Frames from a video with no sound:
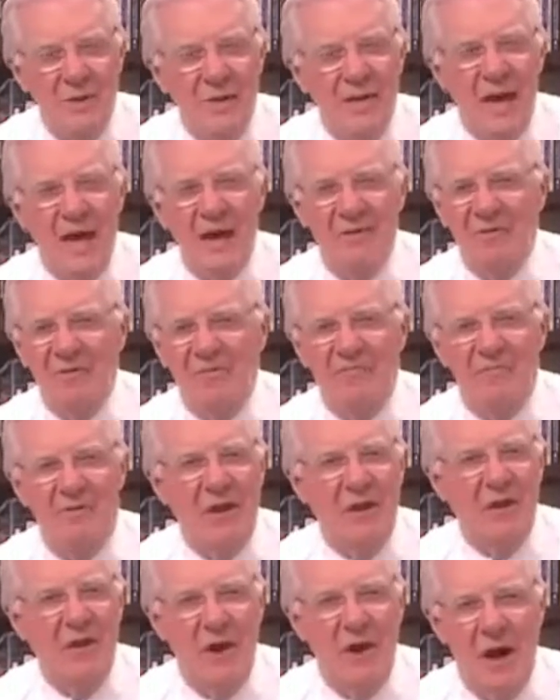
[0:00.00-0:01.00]
We have a
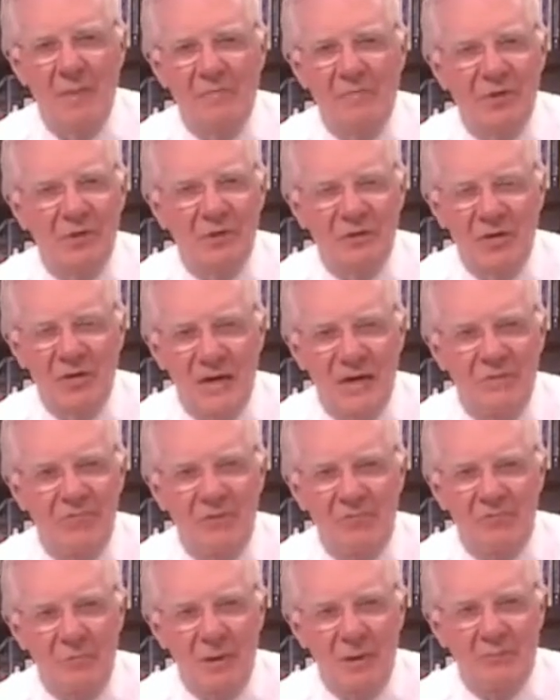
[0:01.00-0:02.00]
phenomenal
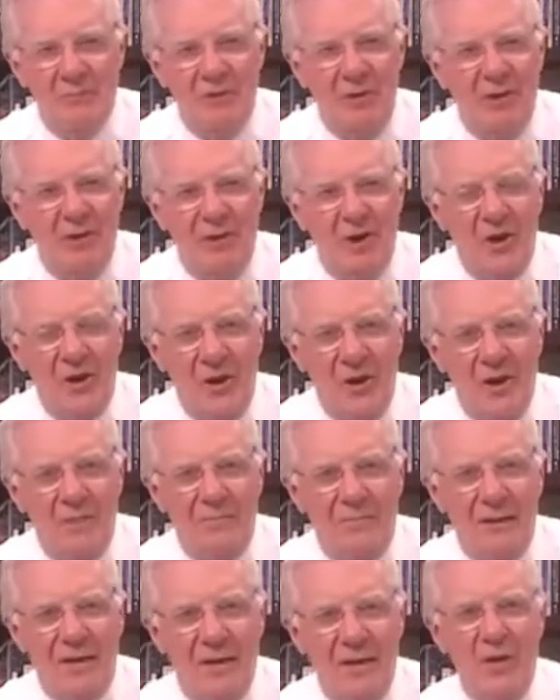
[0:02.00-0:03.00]
team of people in our
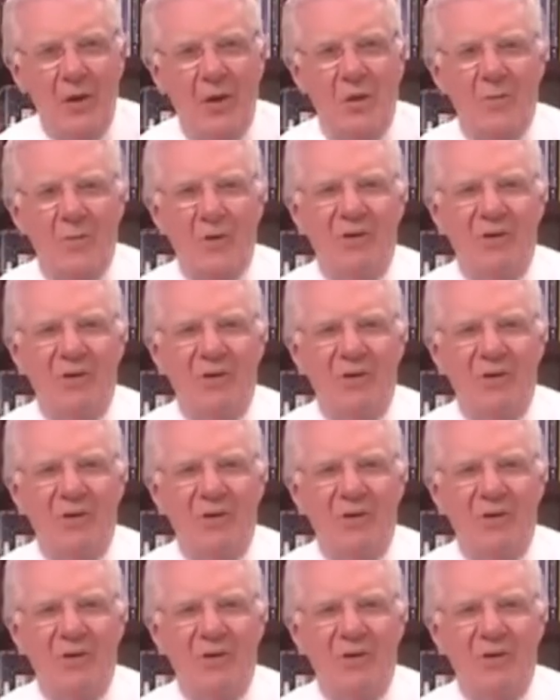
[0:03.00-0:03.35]
company.